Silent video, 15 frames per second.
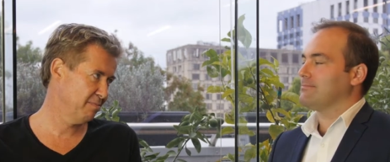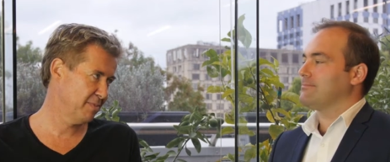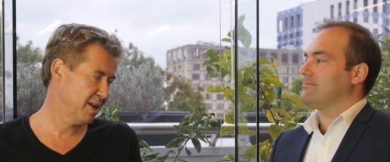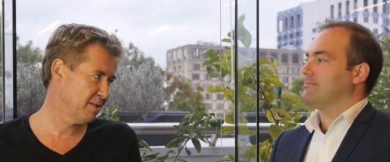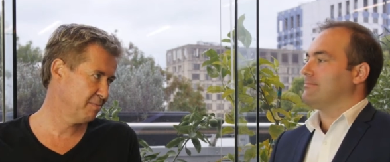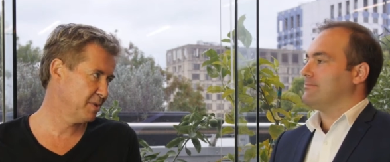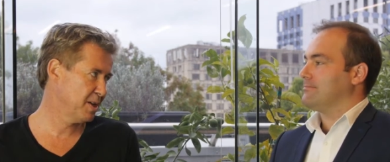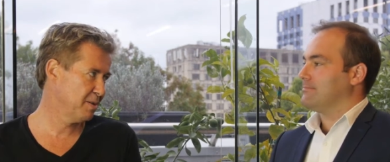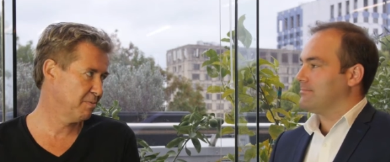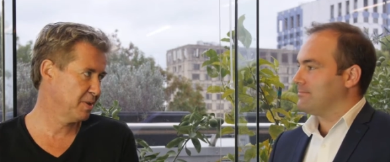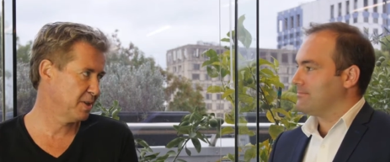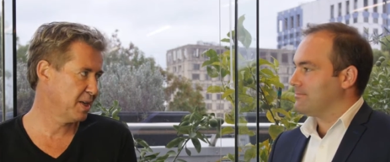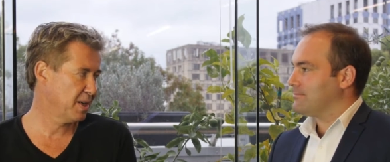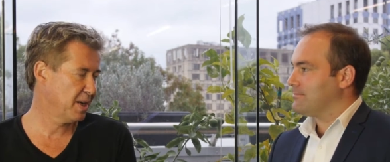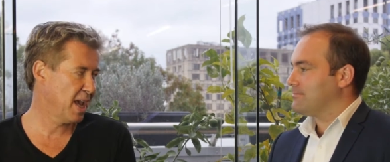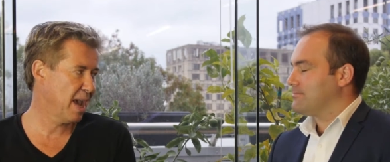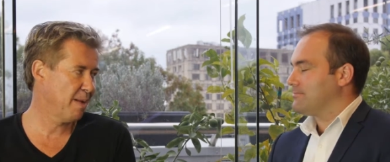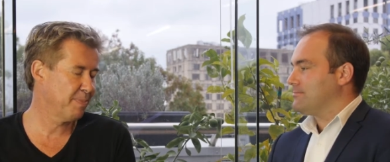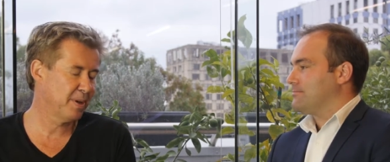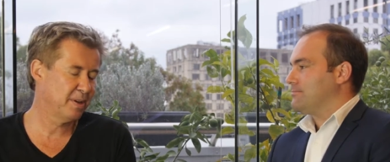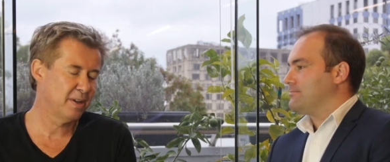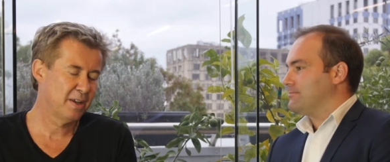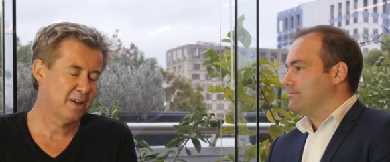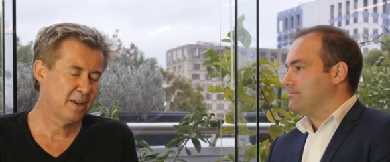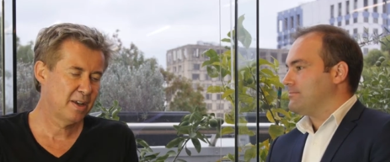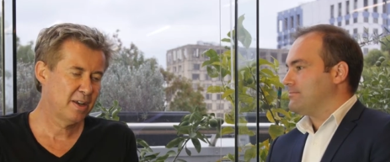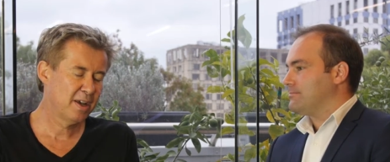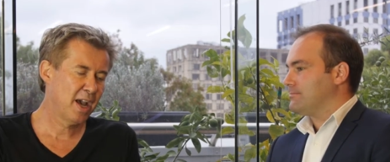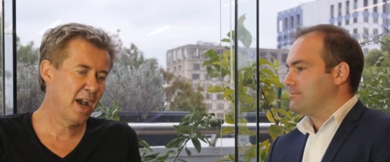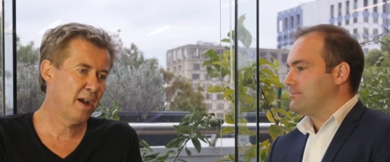Speaker 1: It didn't, didn't happen
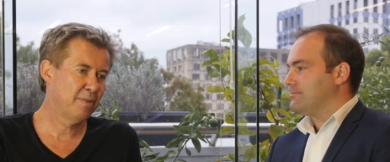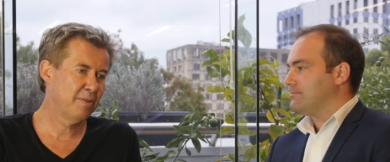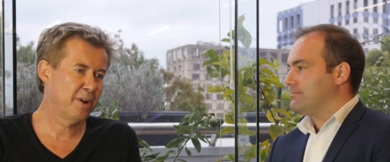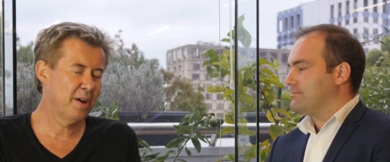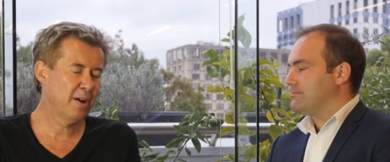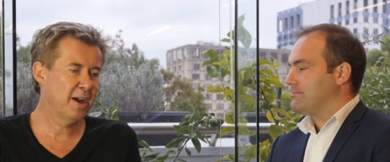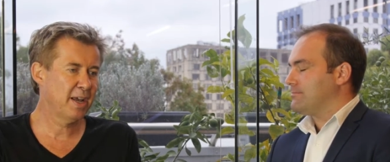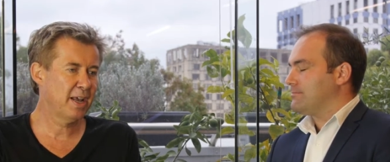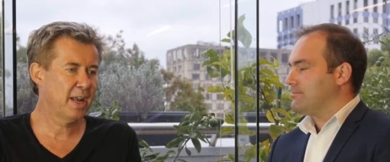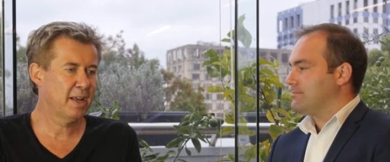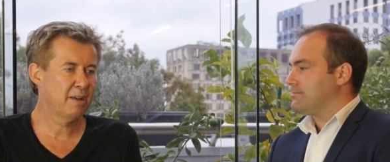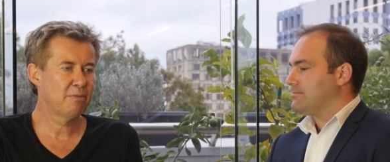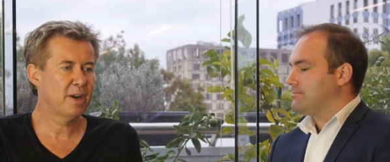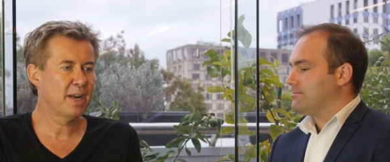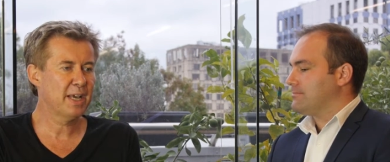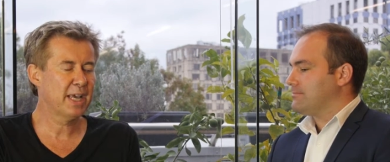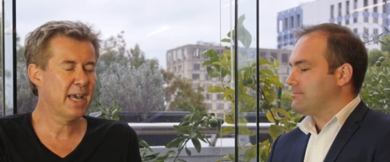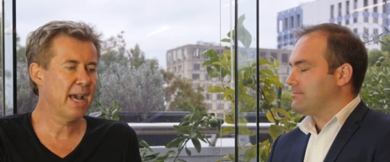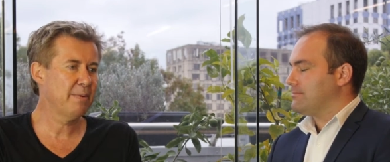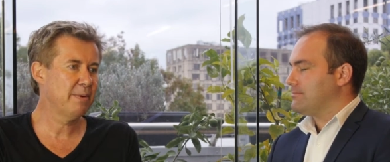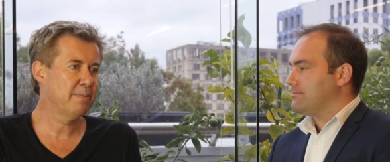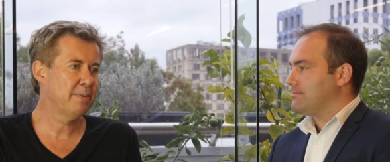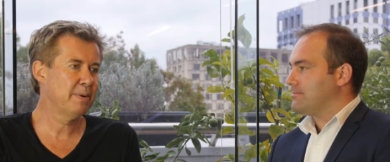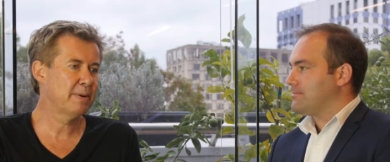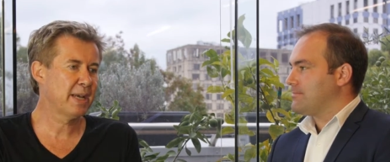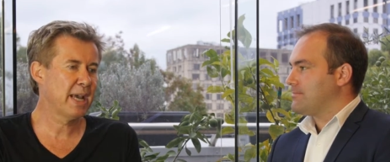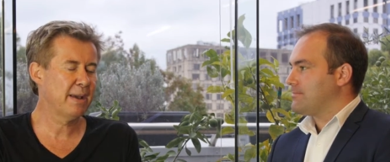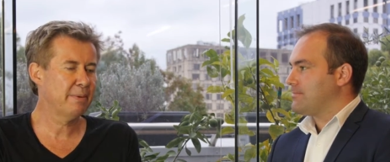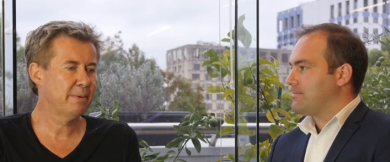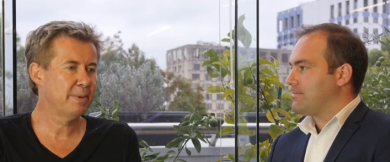overnight, and it really came
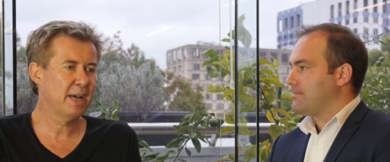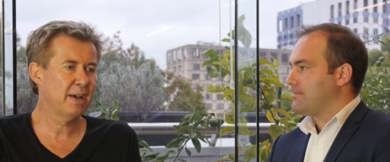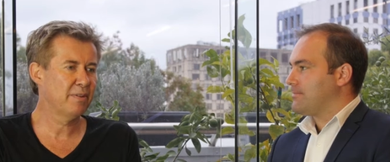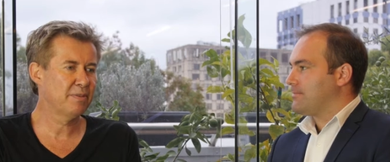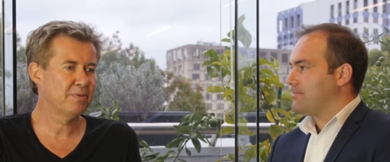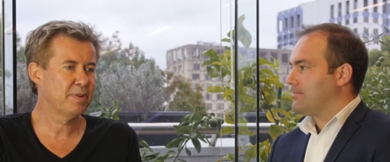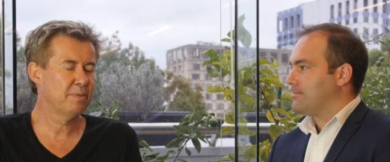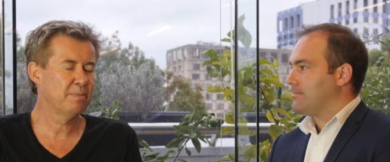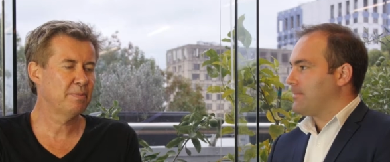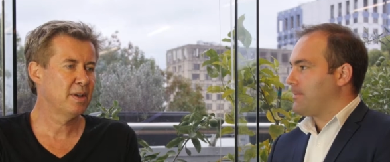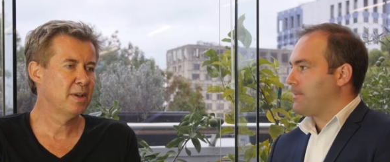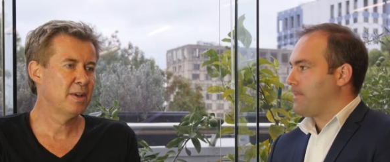came about from